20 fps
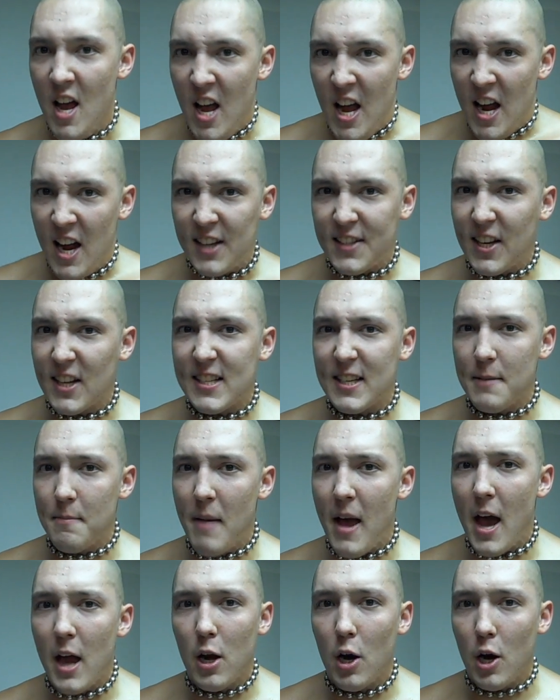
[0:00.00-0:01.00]
It doesn't
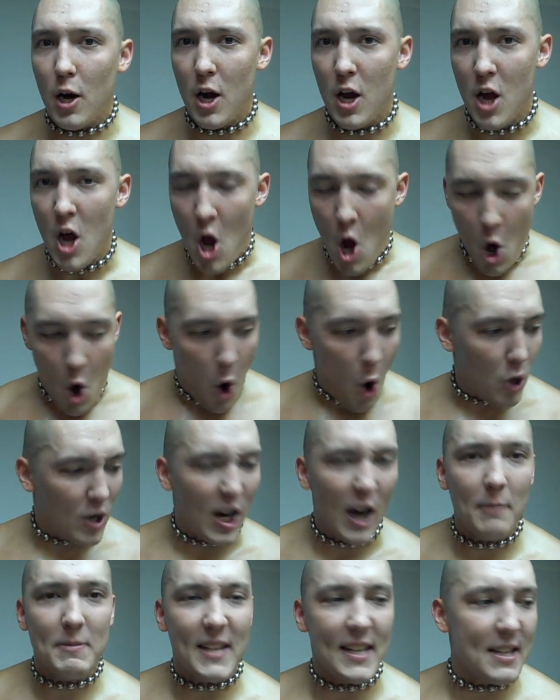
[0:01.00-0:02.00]
matter who
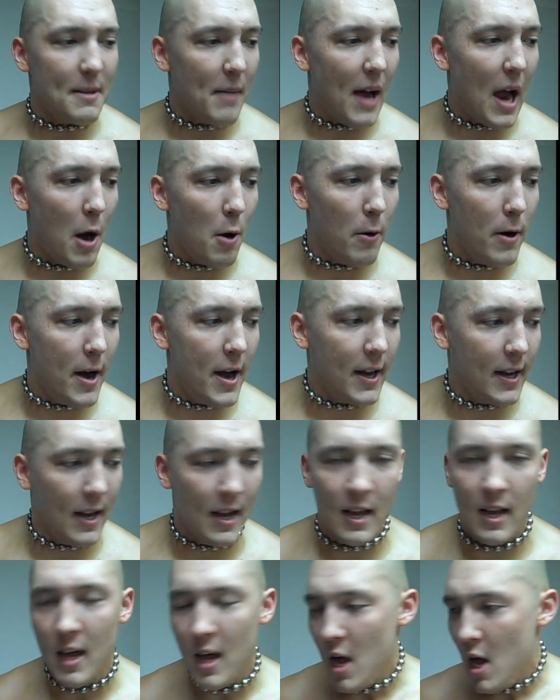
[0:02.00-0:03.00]
comes into my ring.
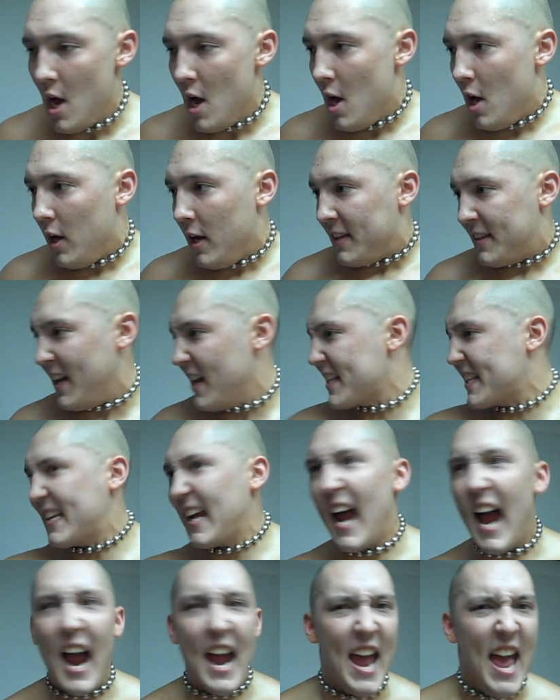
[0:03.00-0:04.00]
This
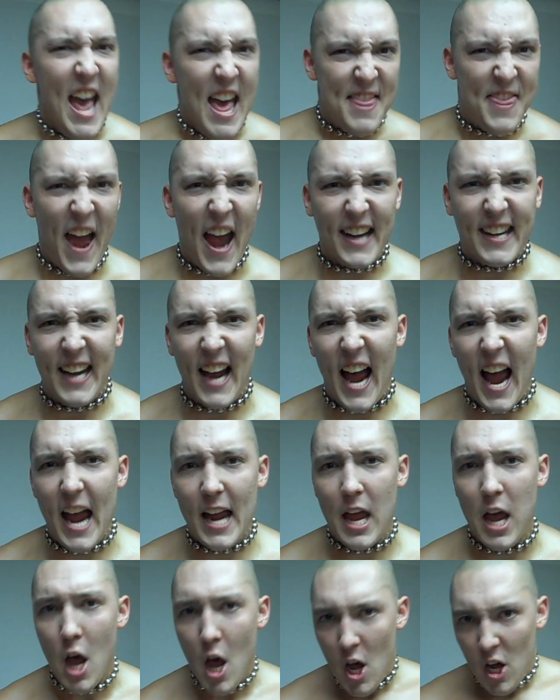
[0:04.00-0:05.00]
guy, that
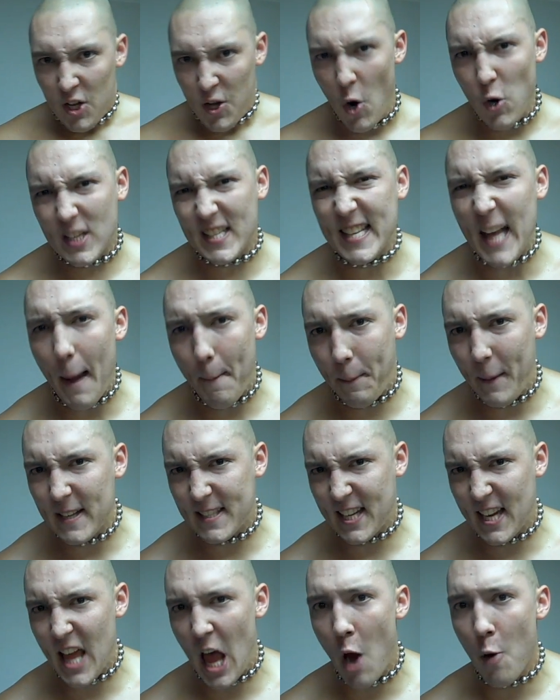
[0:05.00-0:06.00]
guy, you step
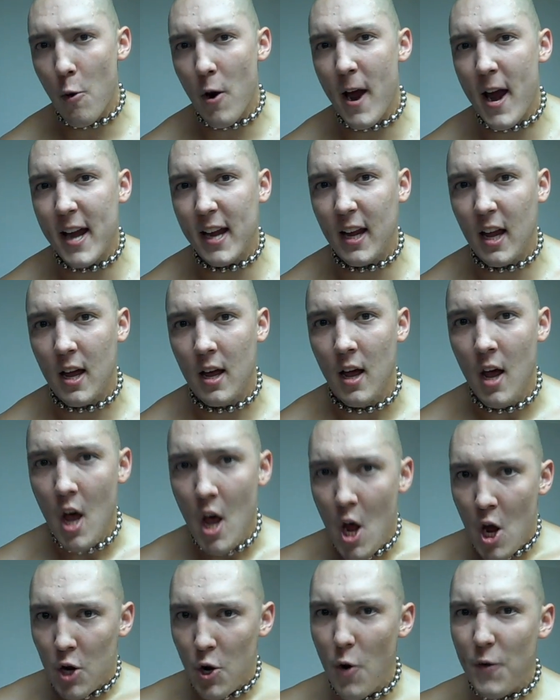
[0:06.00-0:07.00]
into that ring,
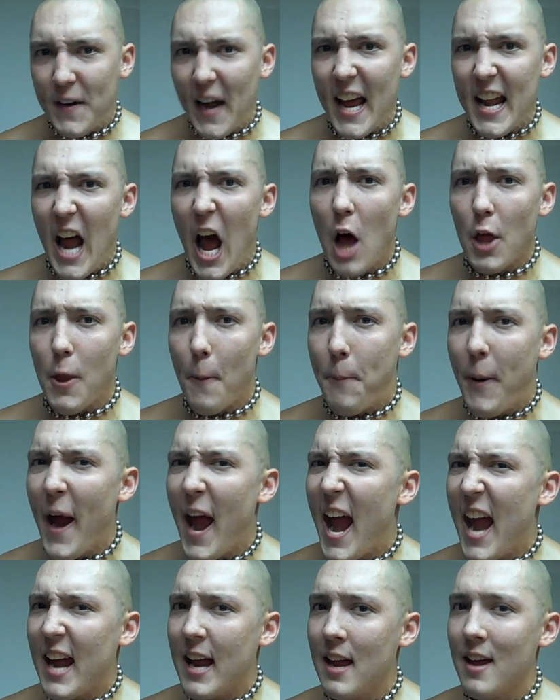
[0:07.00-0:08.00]
you've got hell to
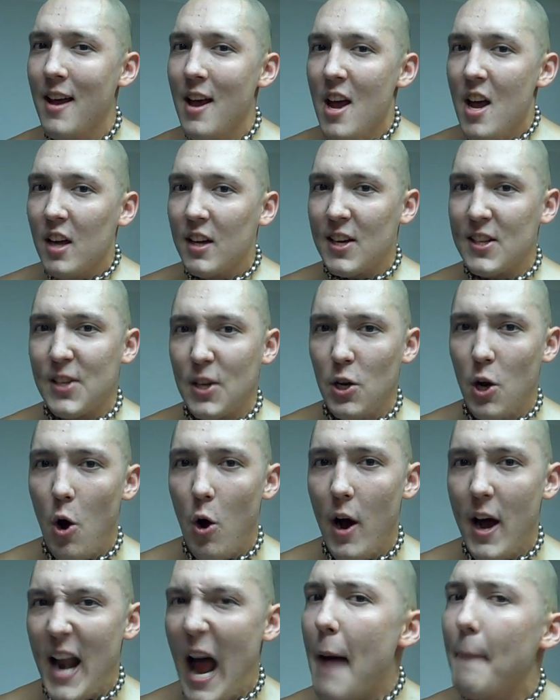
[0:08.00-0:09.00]
pay. Because you know
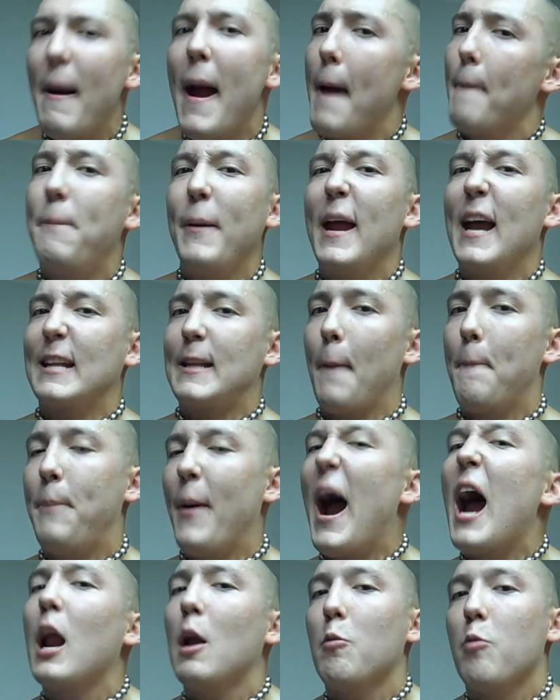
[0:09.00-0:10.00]
what? I might be at the
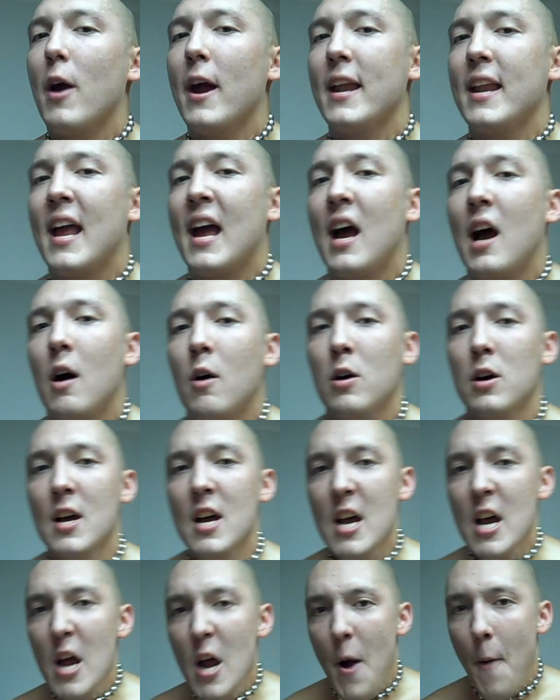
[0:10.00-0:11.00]
bottom right now,
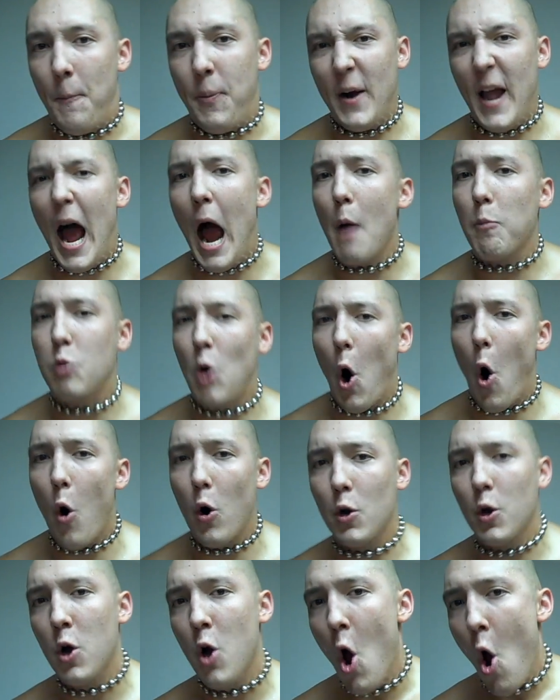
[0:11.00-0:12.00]
but I'm
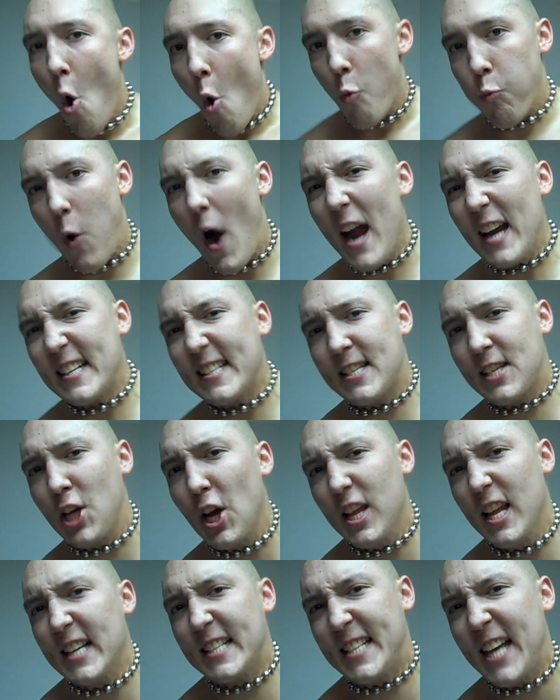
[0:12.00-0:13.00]
going right
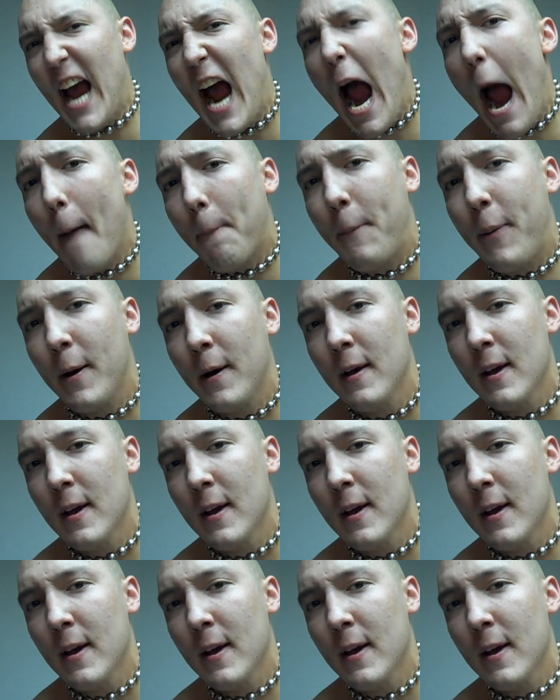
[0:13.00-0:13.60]
to the top.